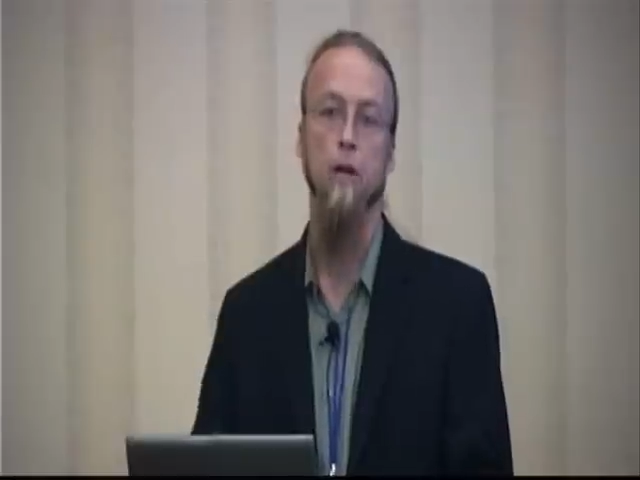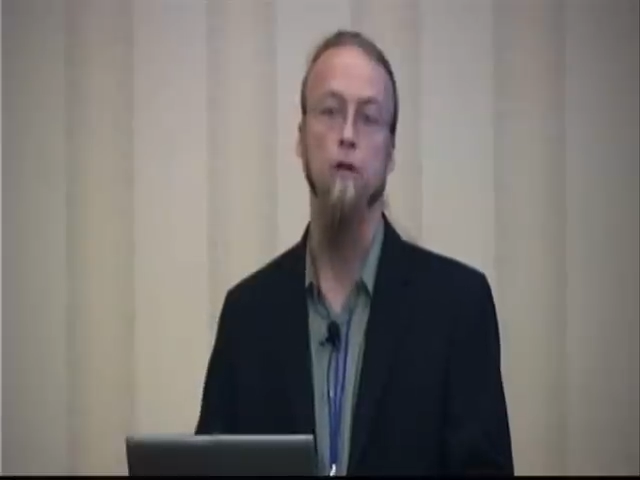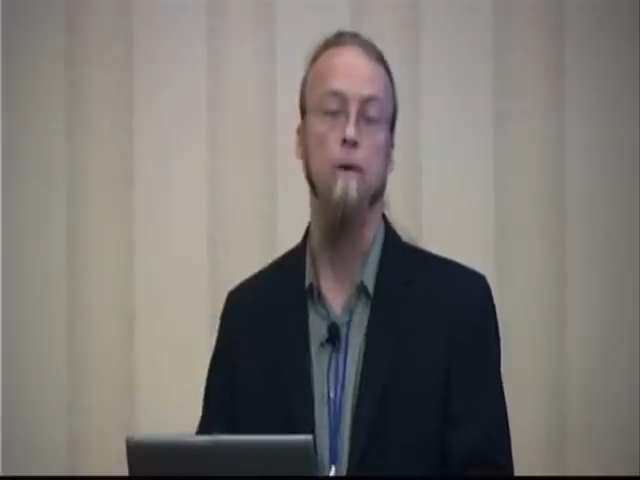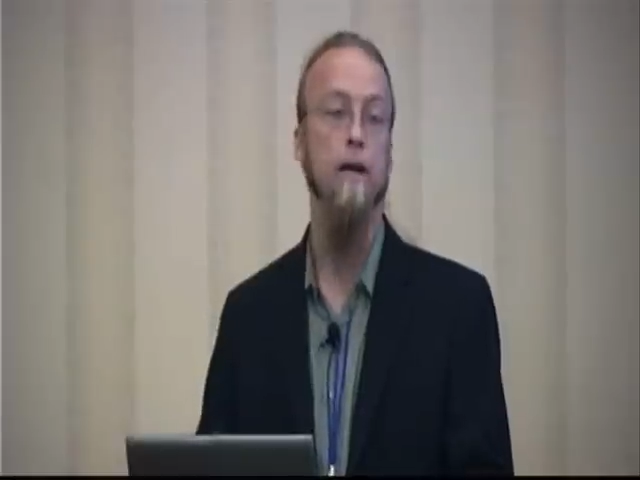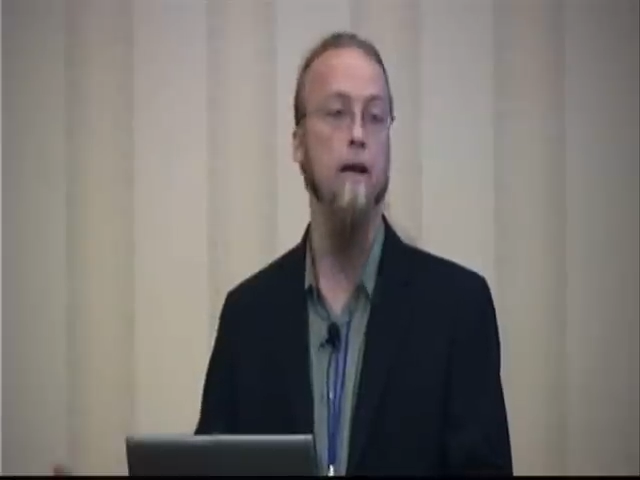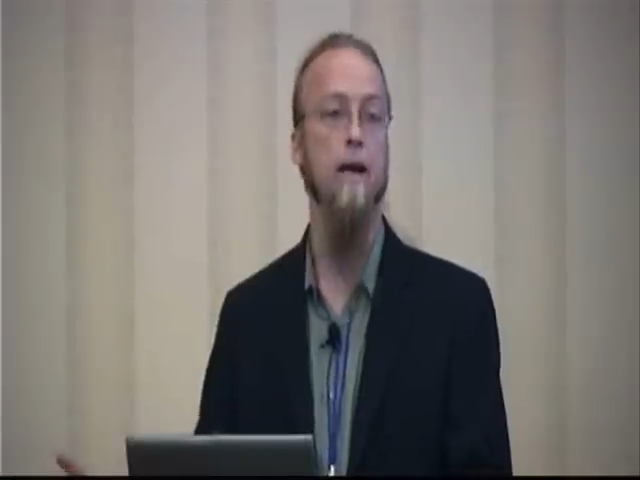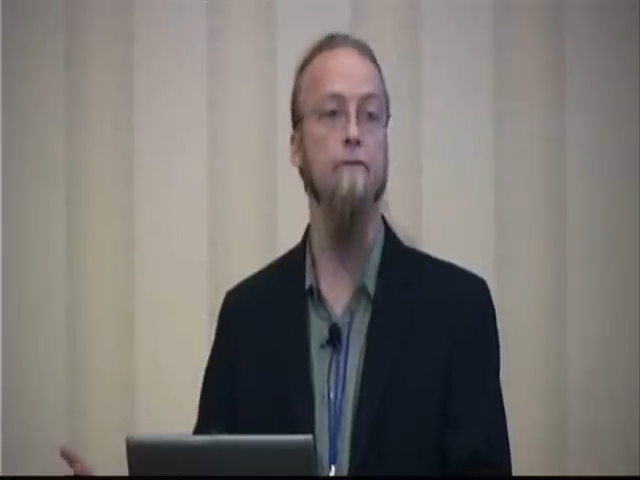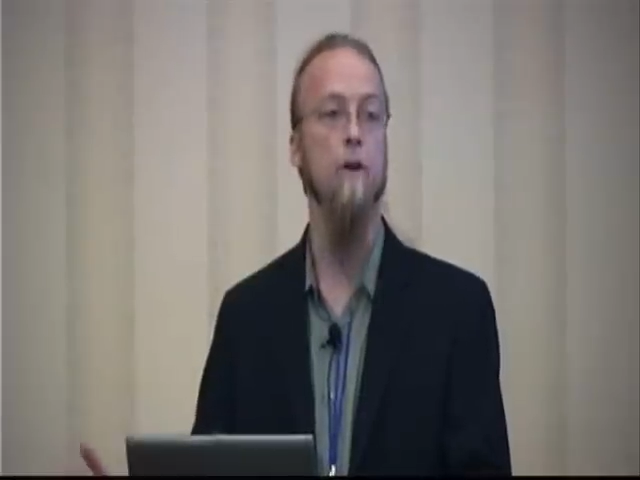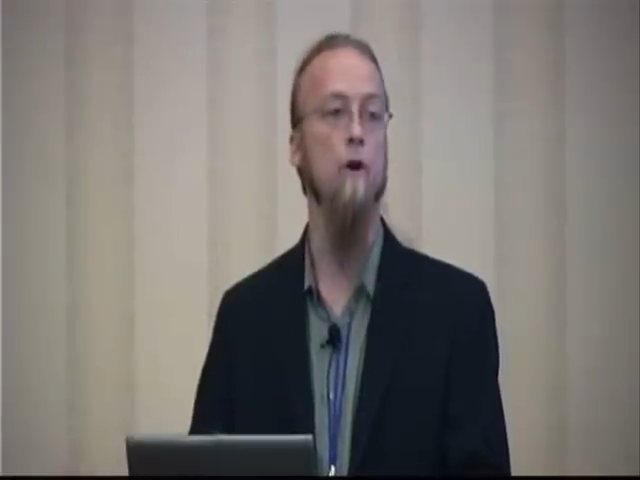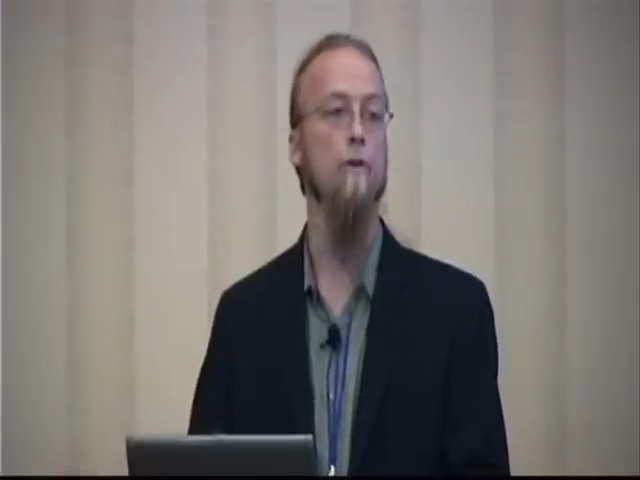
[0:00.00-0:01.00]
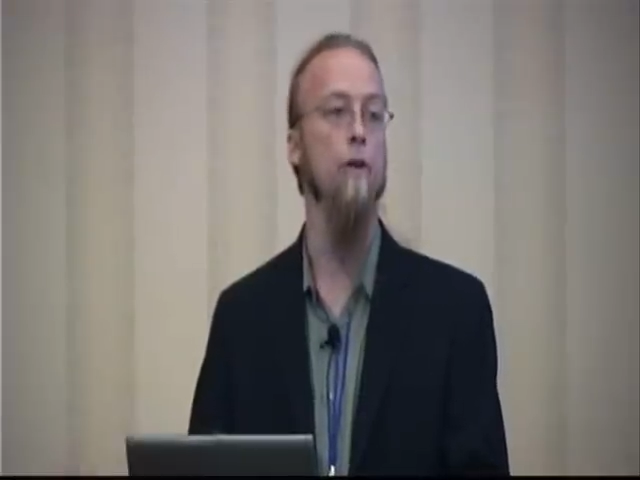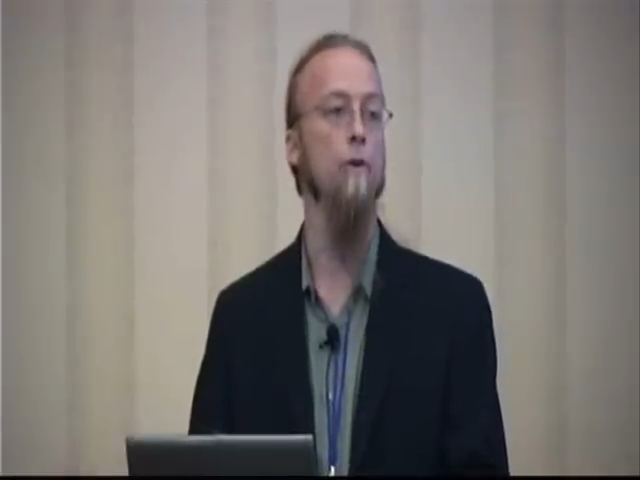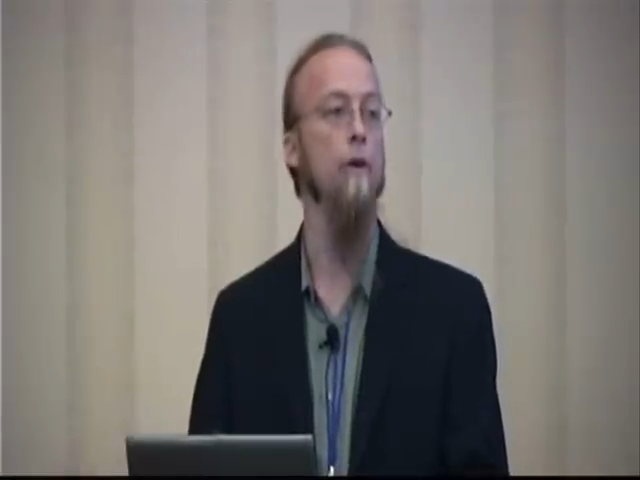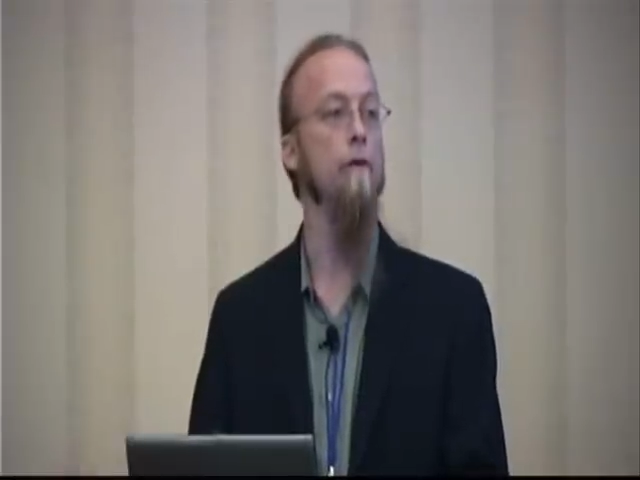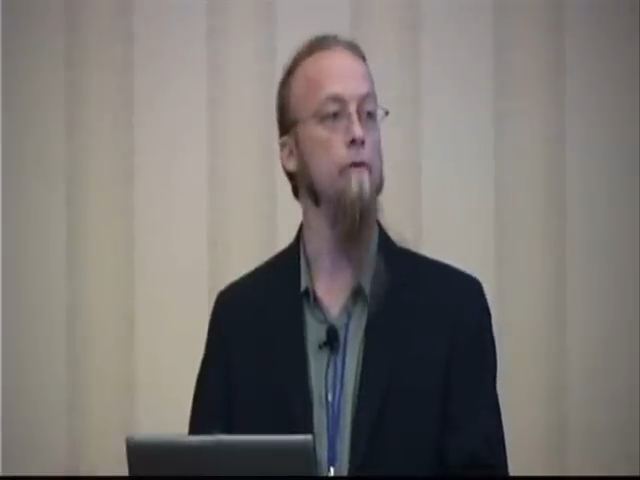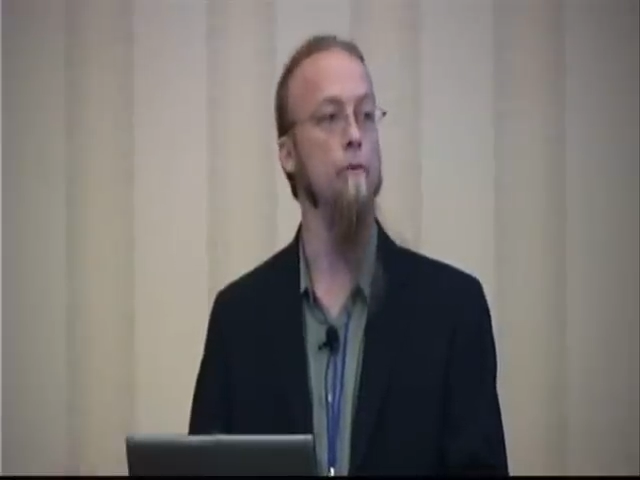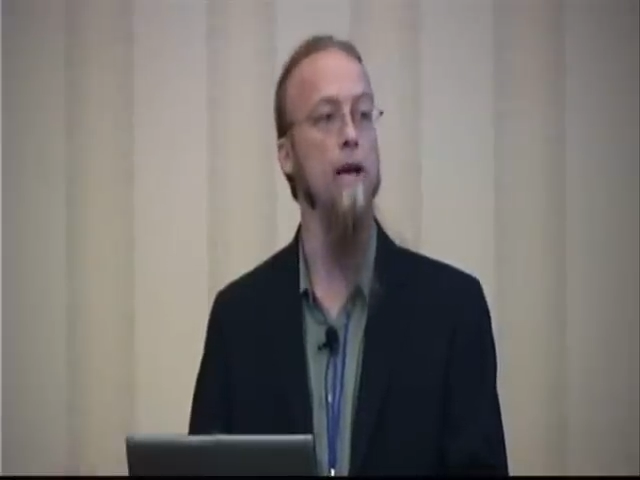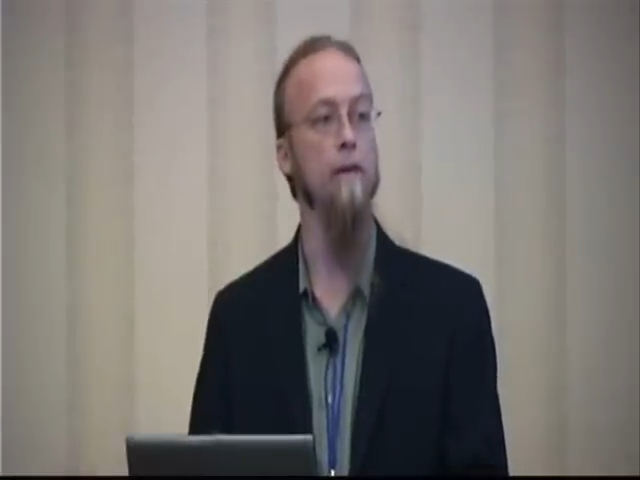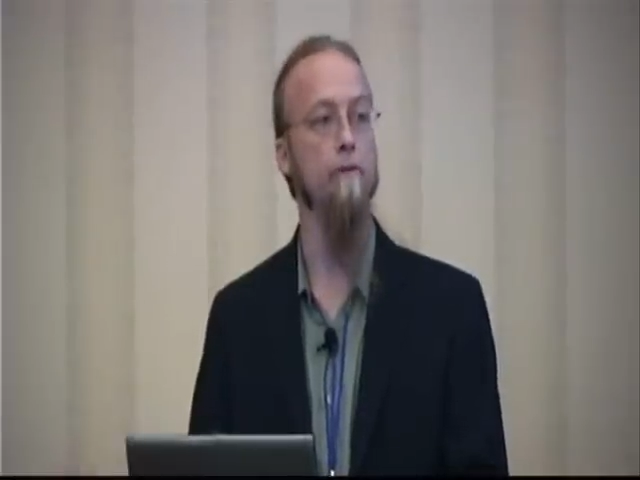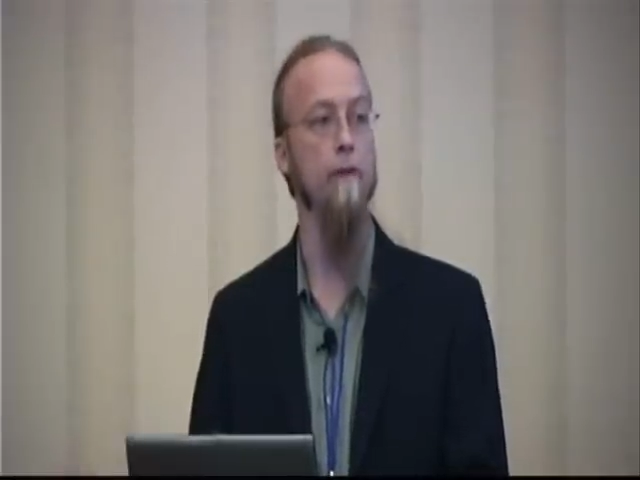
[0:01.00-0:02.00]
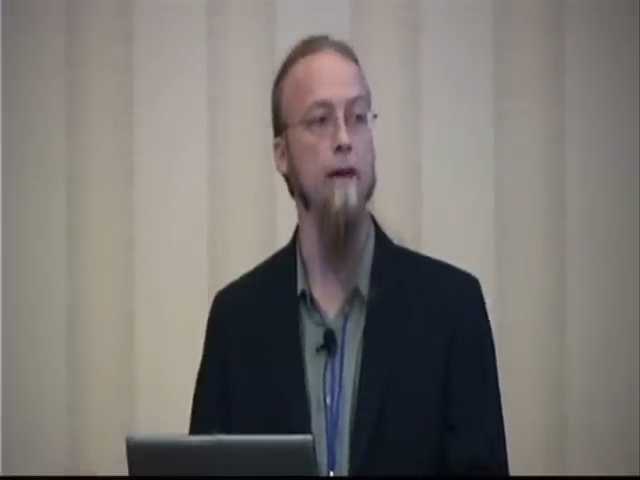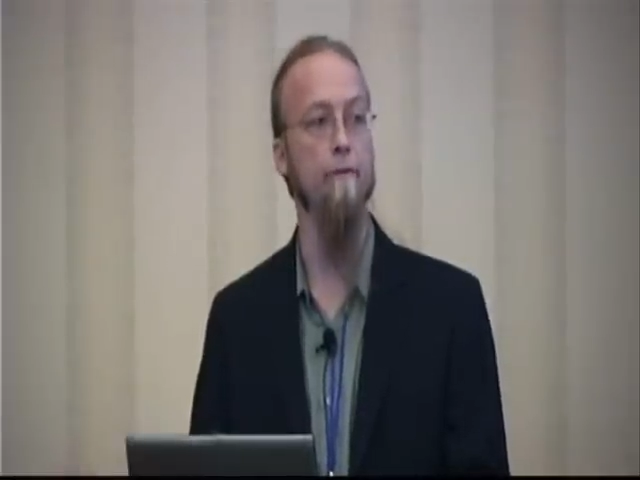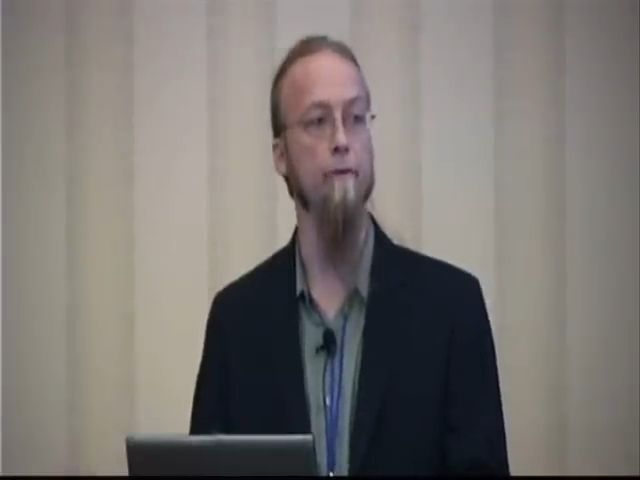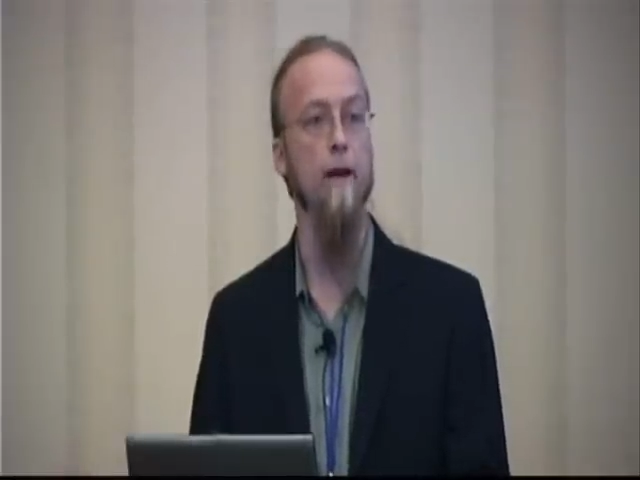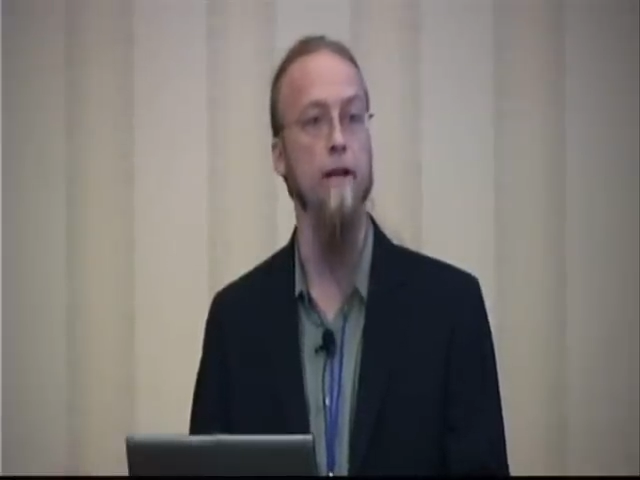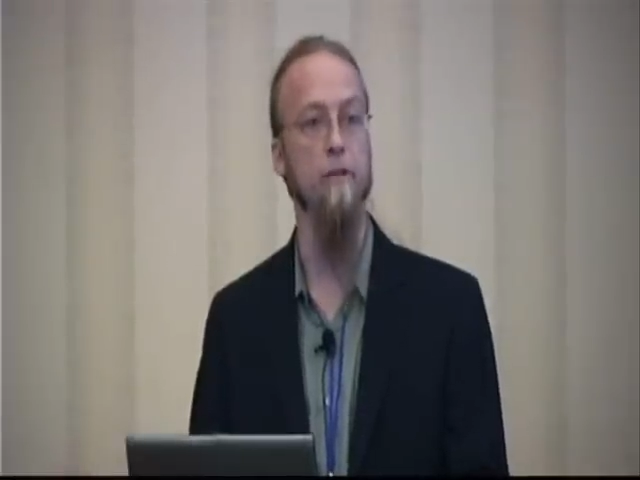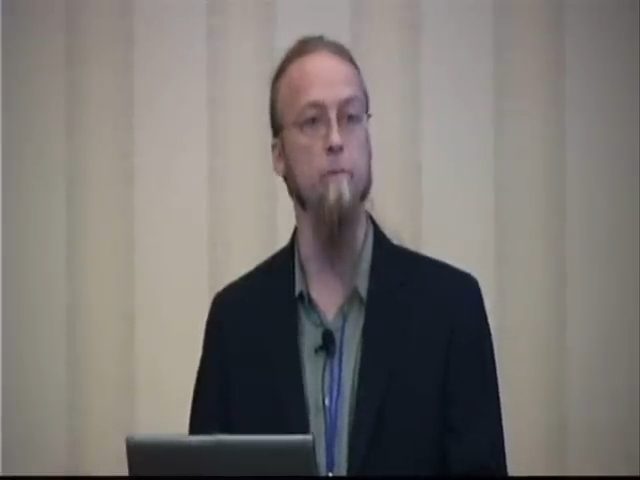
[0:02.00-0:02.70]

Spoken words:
You might not have known that you were even ranked for that phrase,